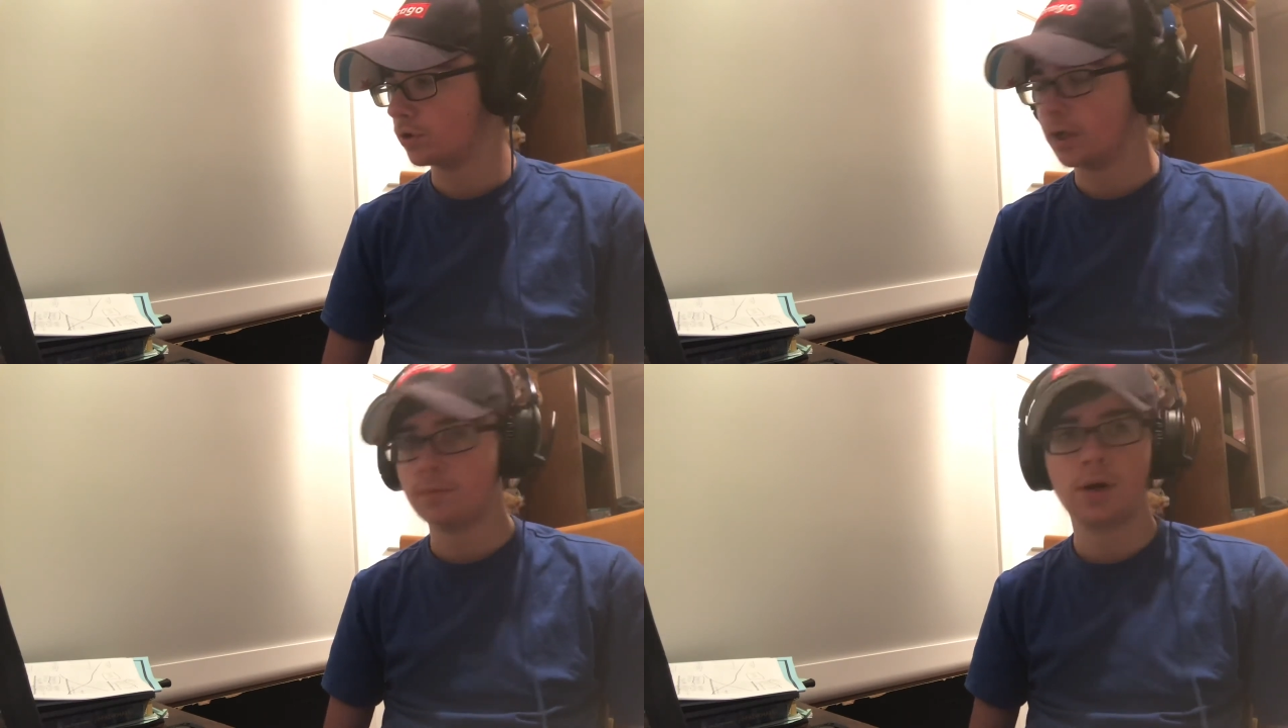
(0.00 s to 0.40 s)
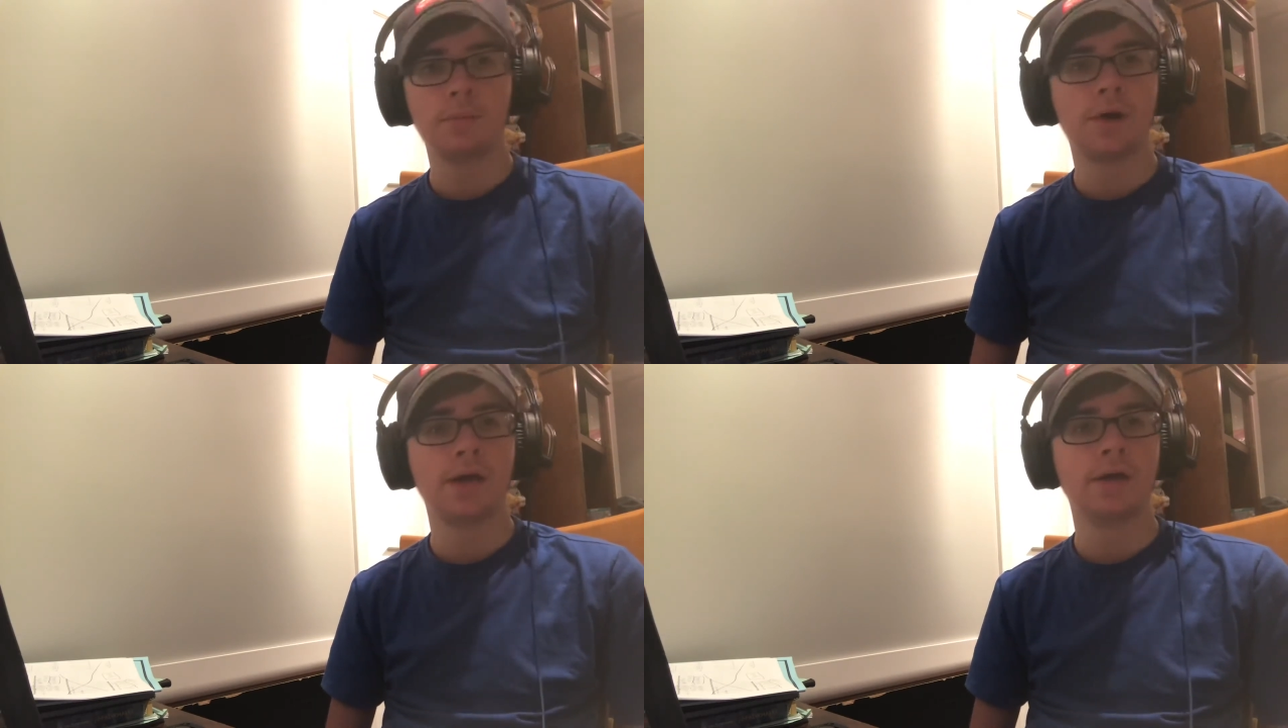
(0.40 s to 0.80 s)
I
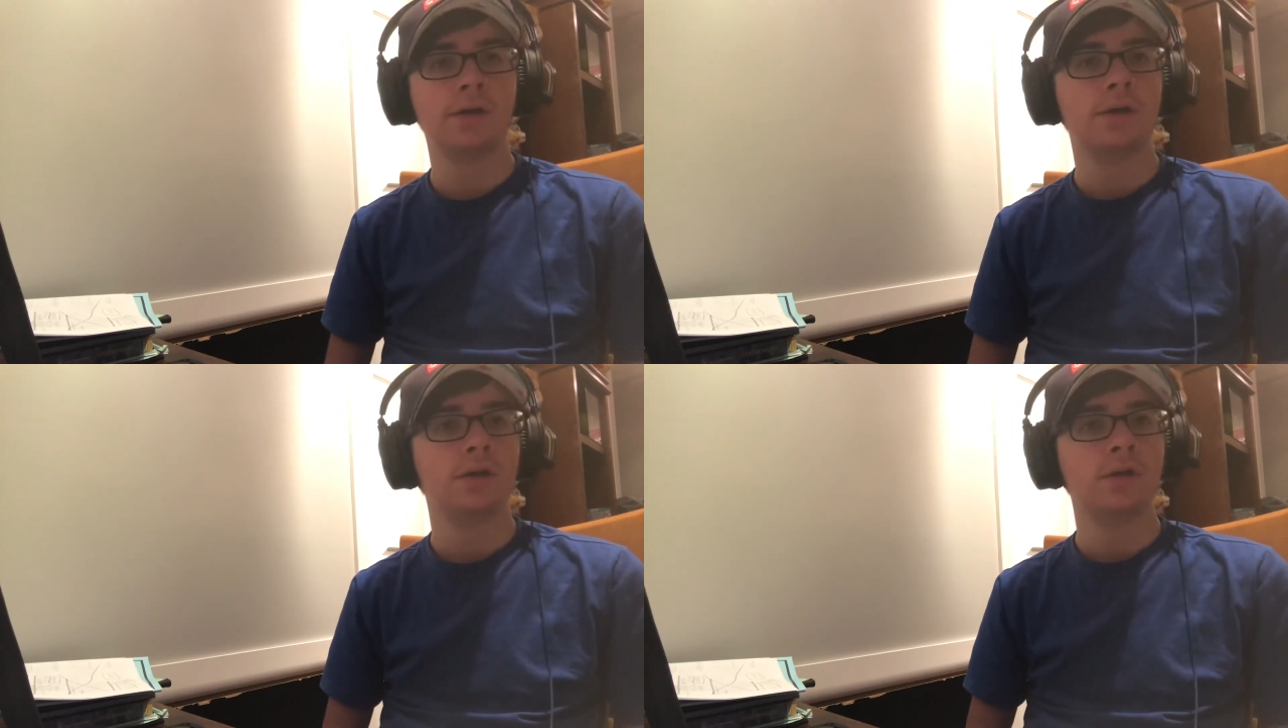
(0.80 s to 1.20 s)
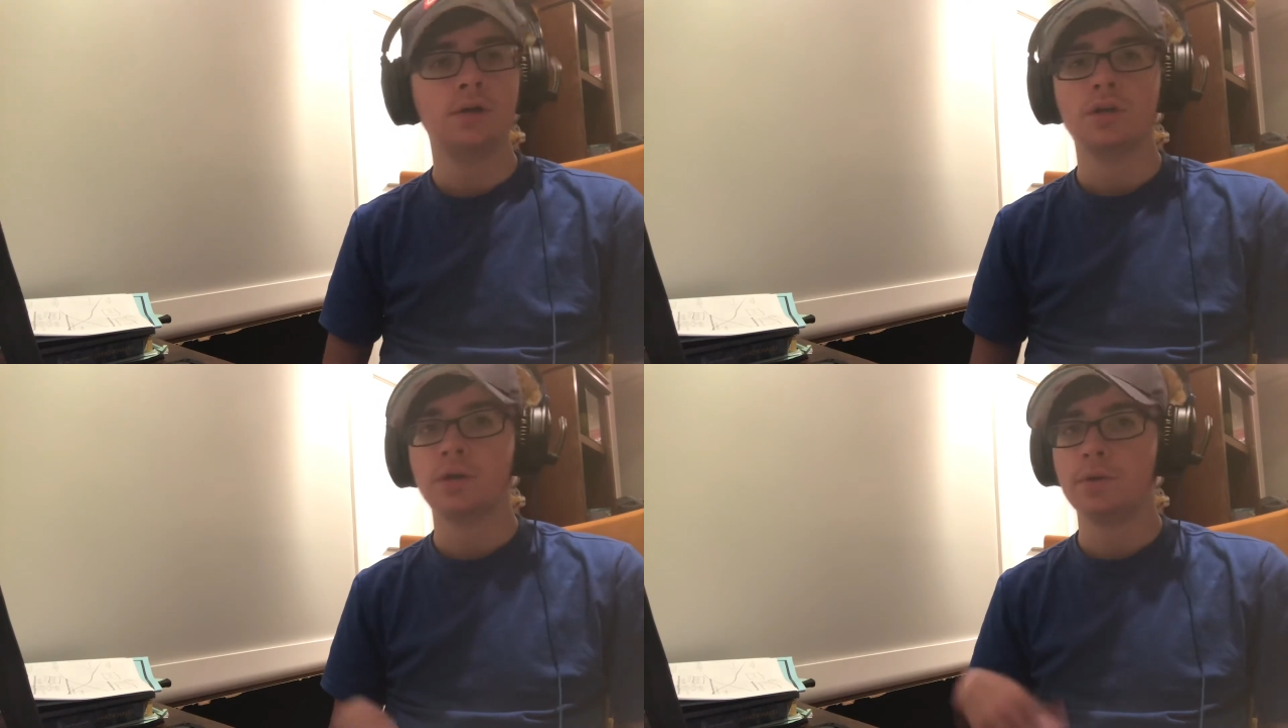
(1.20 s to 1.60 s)
want my
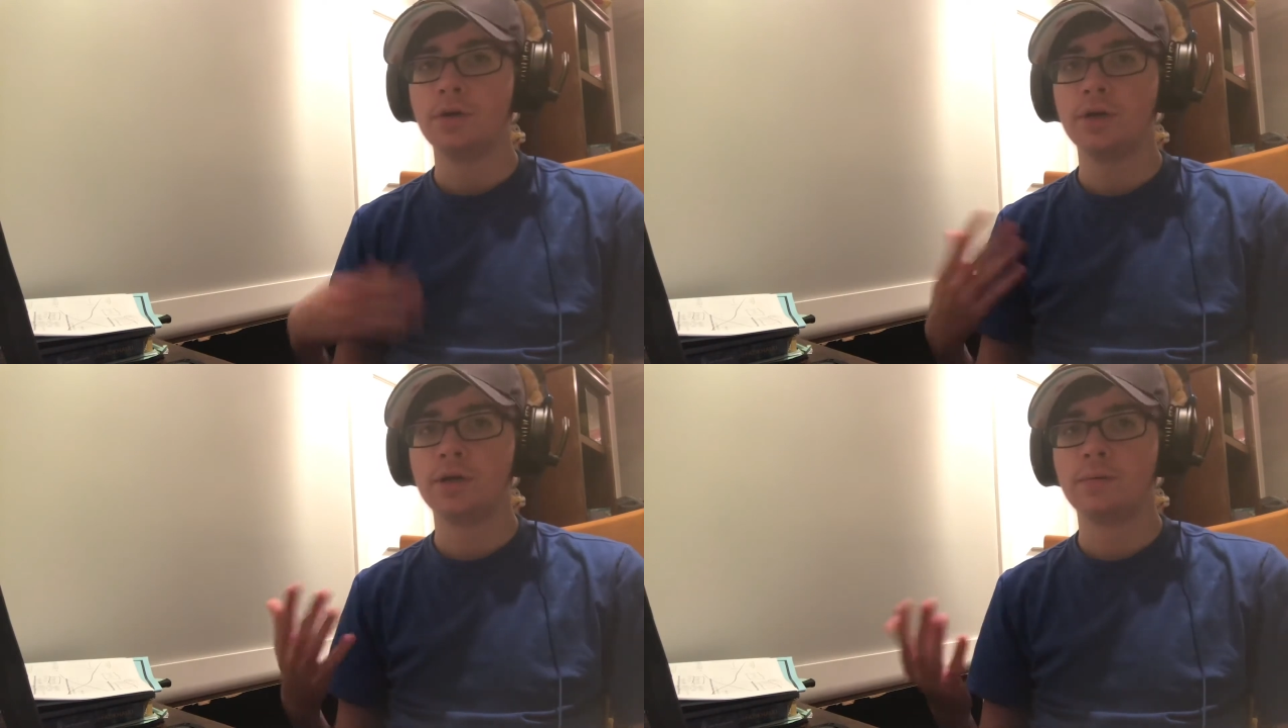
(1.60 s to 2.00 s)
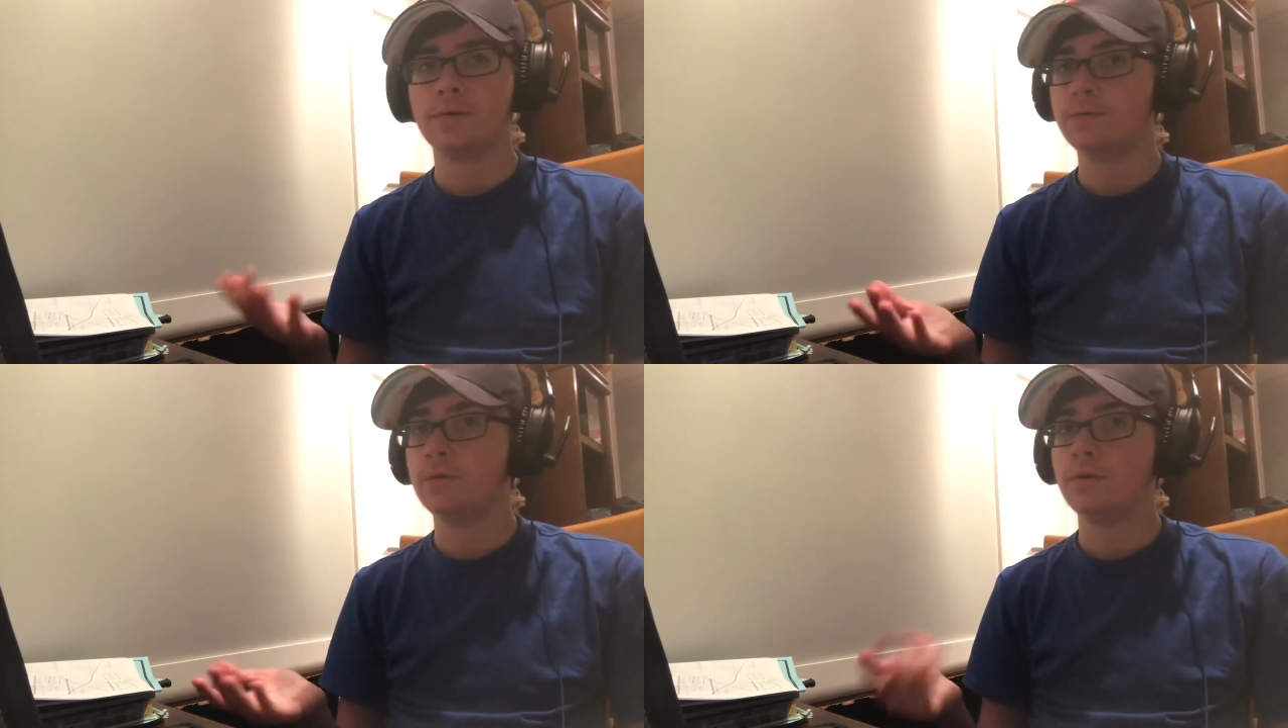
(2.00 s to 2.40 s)
community to be full of